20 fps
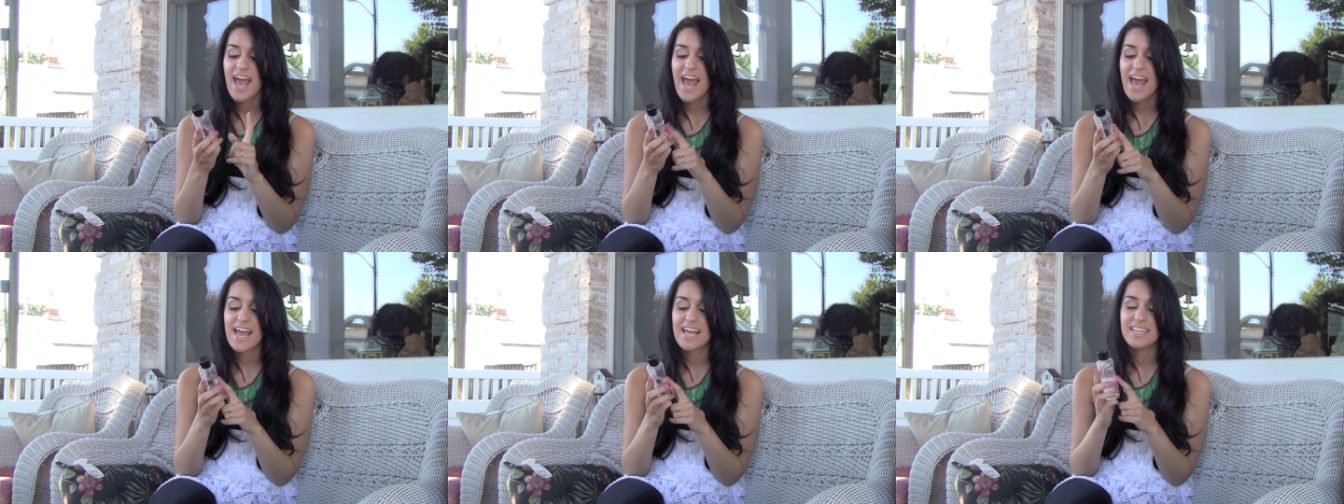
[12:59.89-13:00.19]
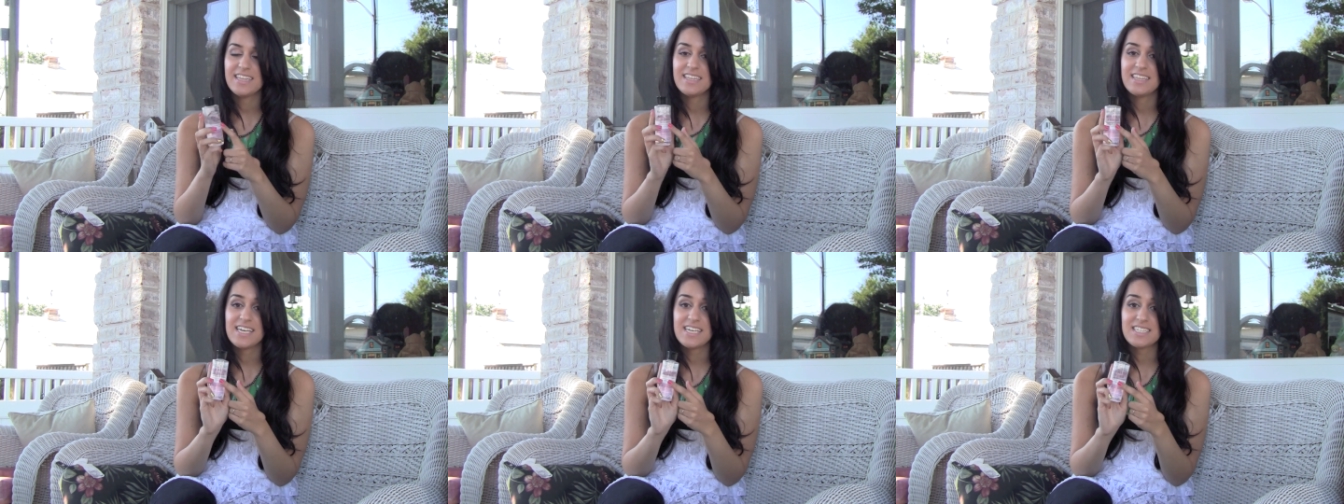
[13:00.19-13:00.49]

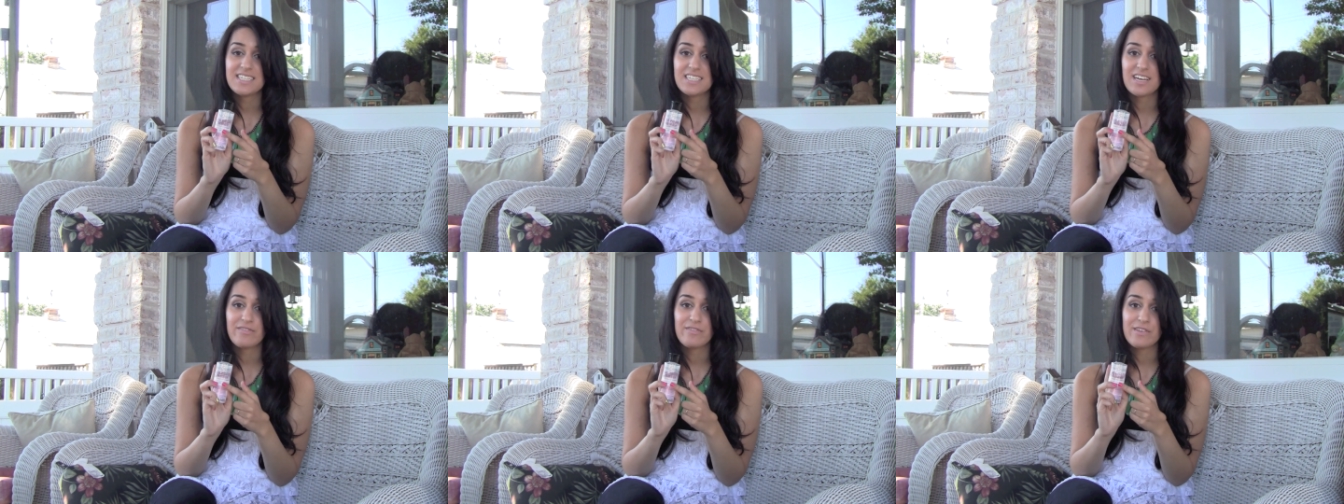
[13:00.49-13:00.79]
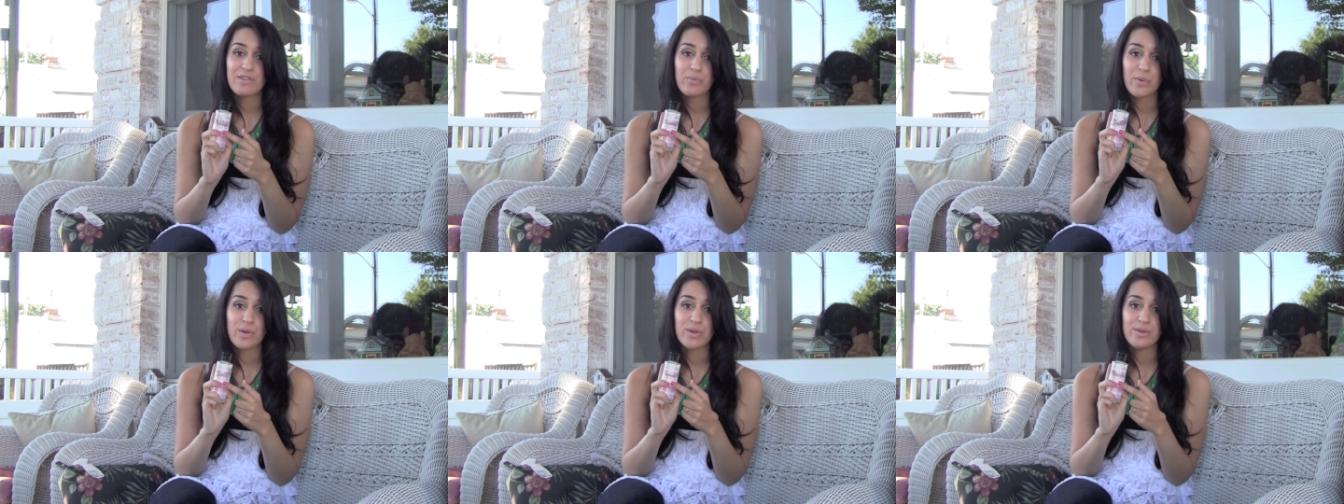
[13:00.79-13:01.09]
And this stuff
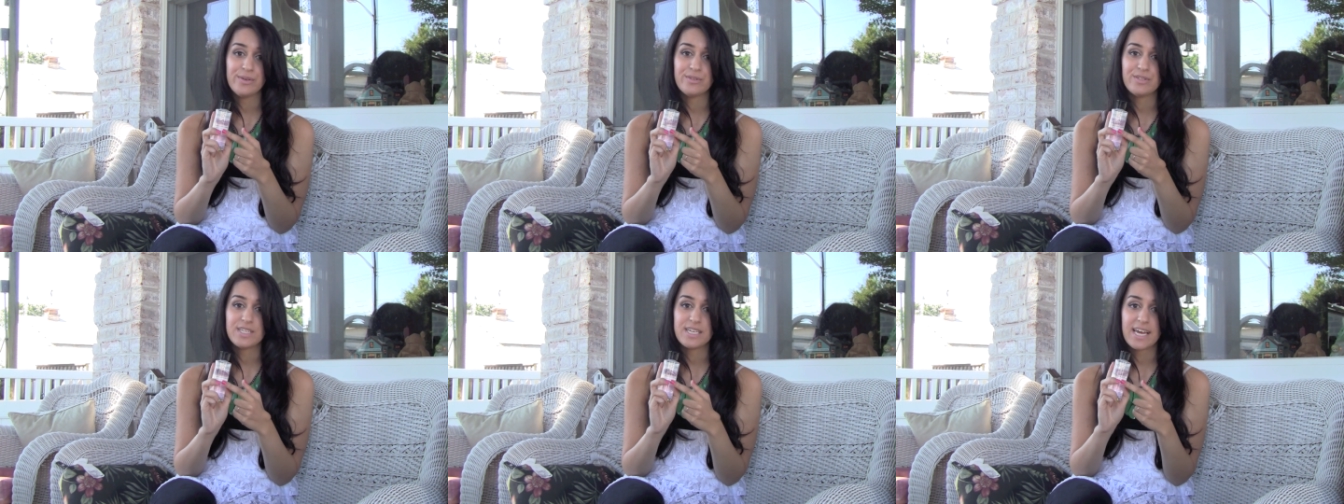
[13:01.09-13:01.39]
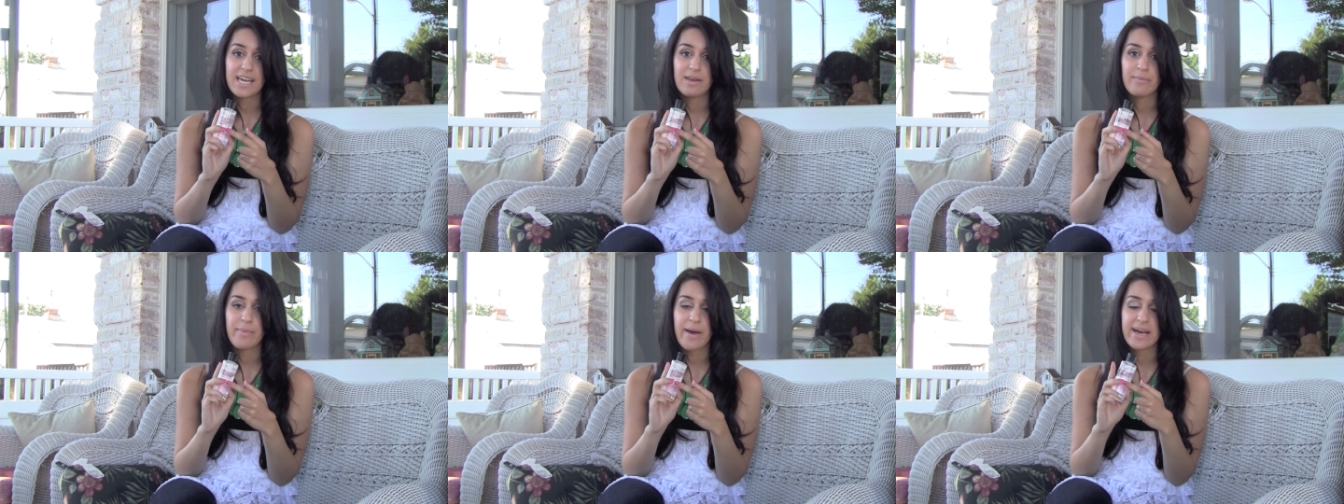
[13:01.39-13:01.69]
is what you use to
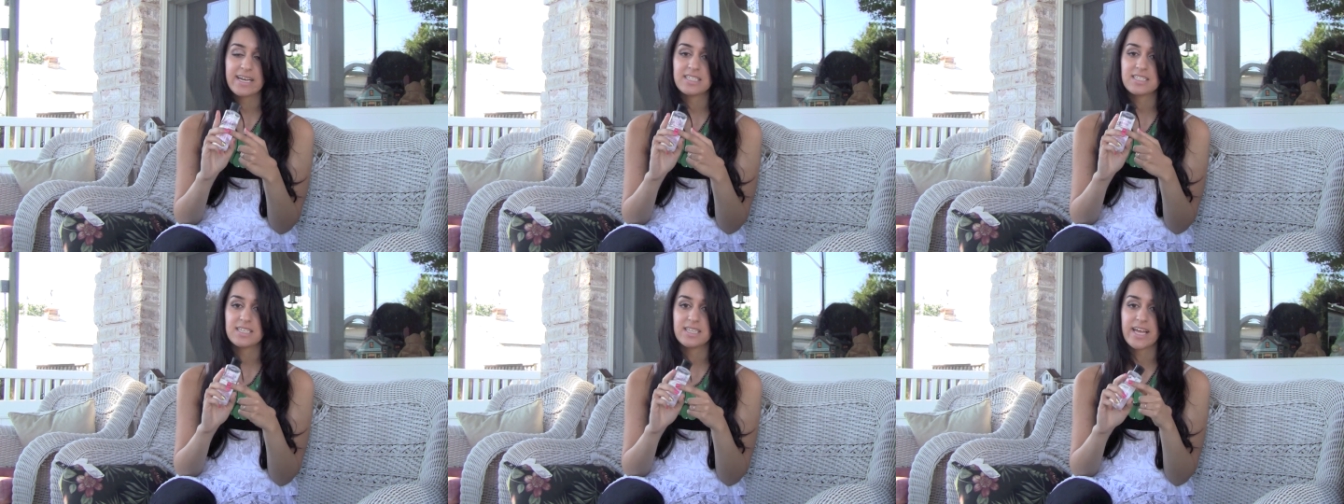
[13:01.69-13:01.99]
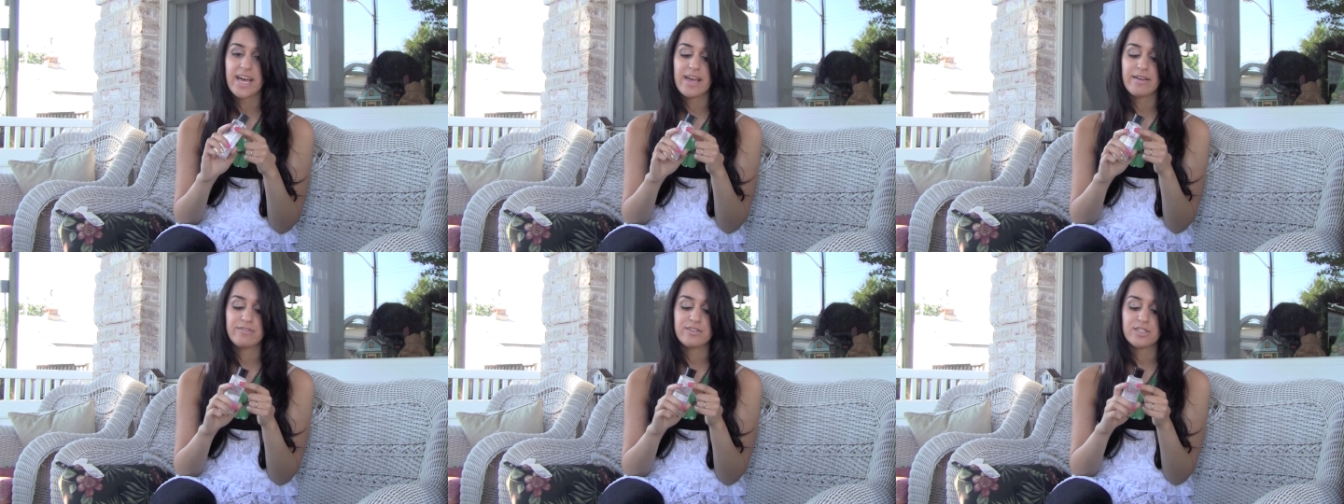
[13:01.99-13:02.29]
get it back to
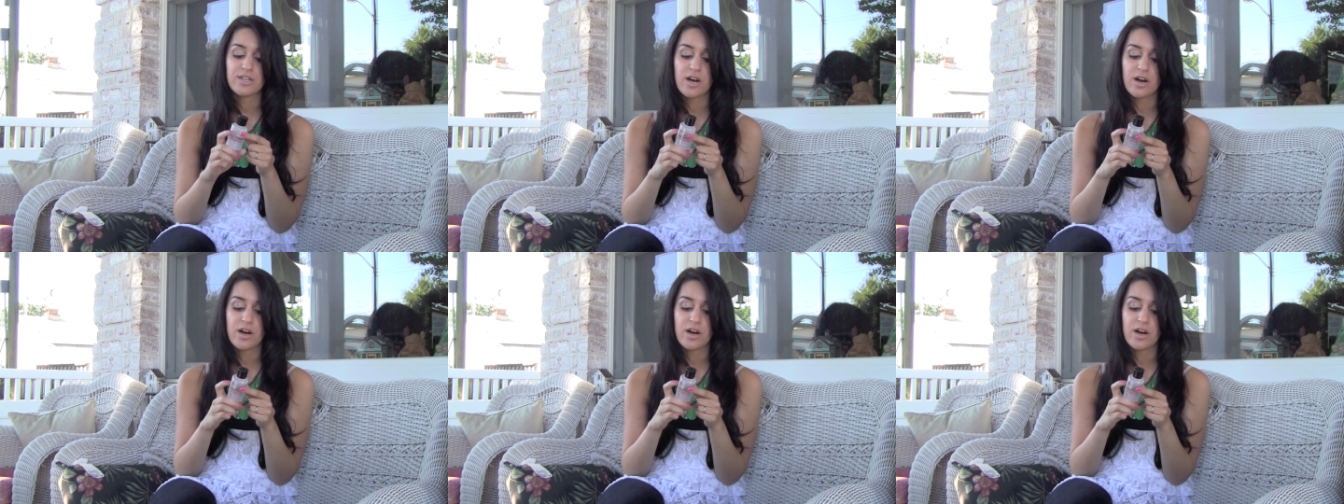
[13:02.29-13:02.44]
life.